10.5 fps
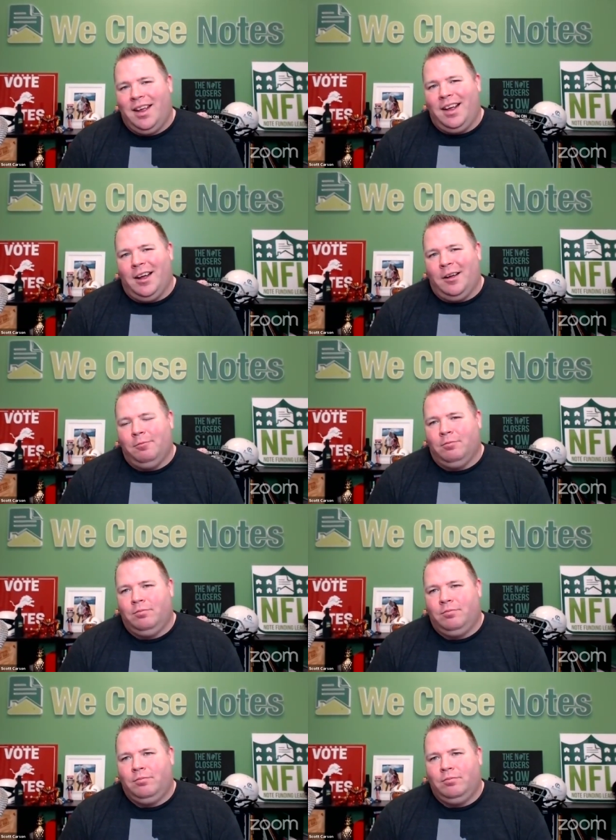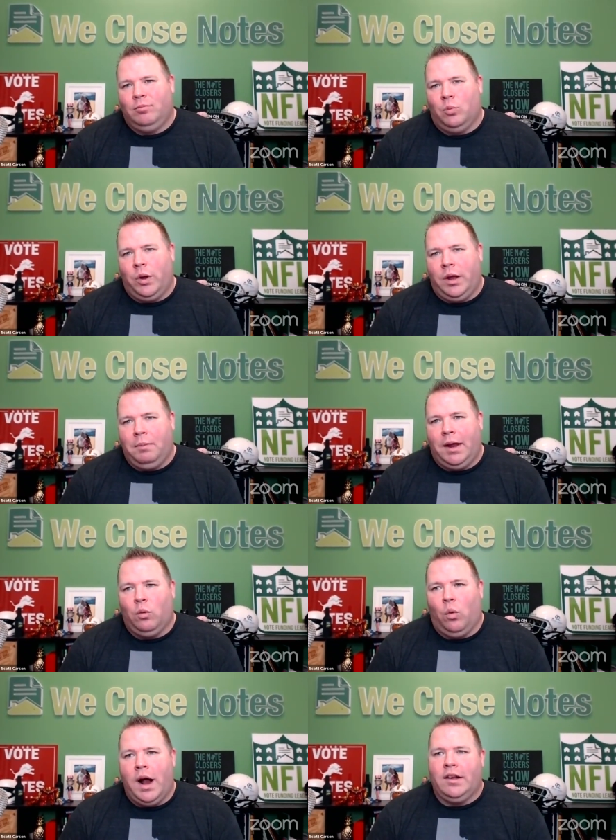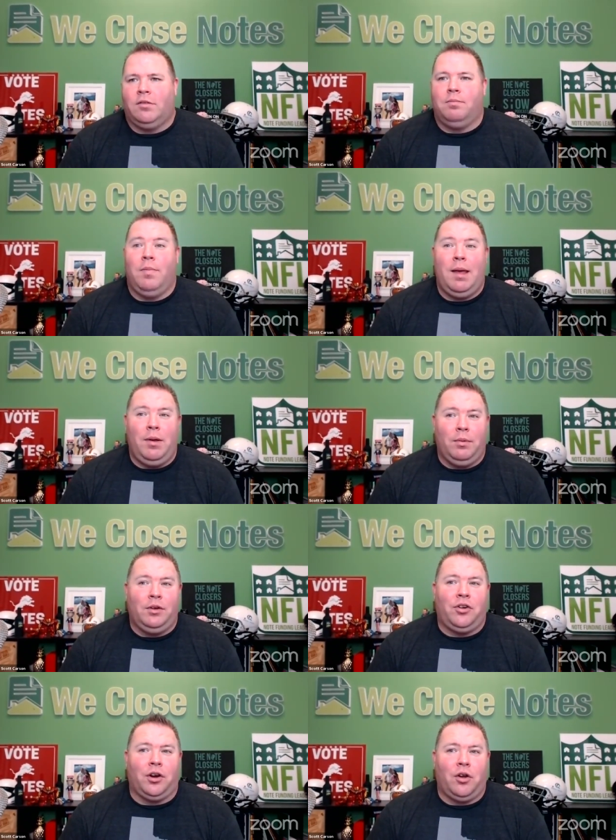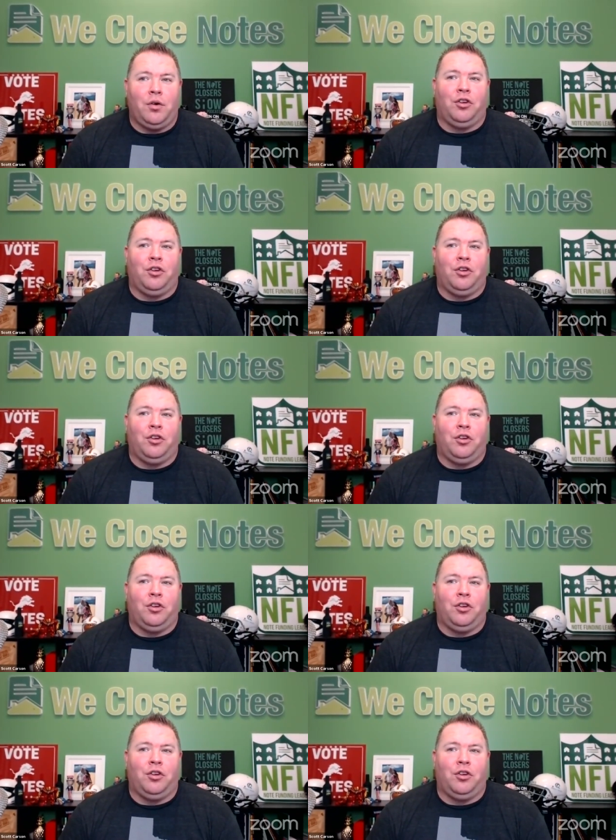Um, we meet once, maybe we're going to start going to